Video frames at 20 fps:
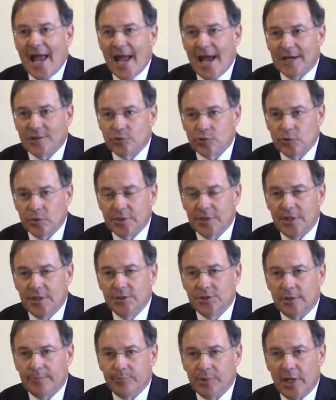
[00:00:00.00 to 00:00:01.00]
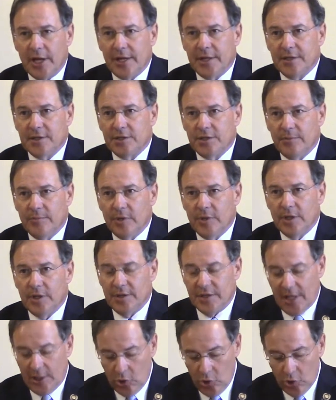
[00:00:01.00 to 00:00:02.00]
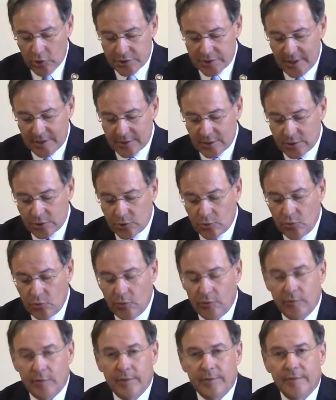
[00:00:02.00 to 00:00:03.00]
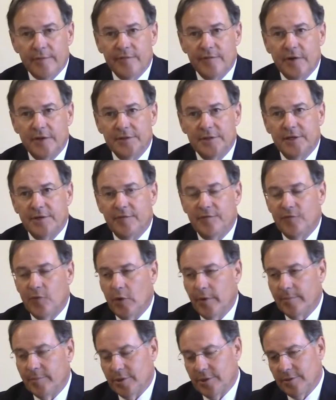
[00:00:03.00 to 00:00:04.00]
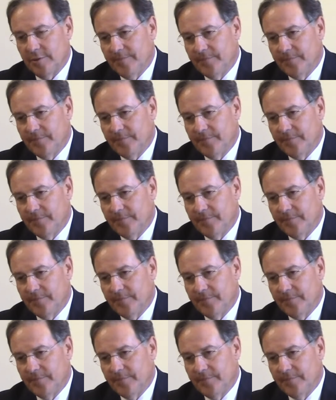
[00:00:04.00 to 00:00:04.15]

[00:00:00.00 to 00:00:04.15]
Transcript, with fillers: a strategic planning committee that looks at the school funding formula.